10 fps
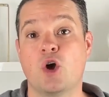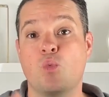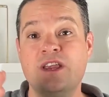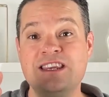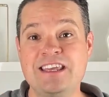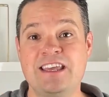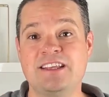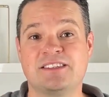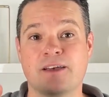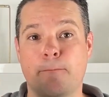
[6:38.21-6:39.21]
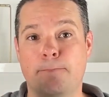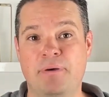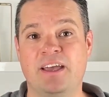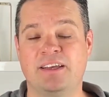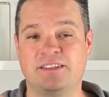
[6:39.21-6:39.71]
we need some
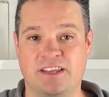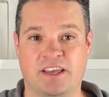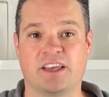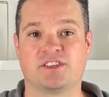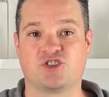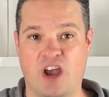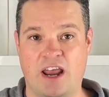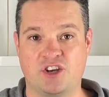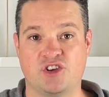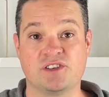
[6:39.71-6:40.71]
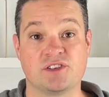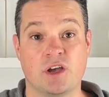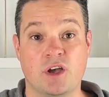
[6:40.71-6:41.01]
big ticket strategies.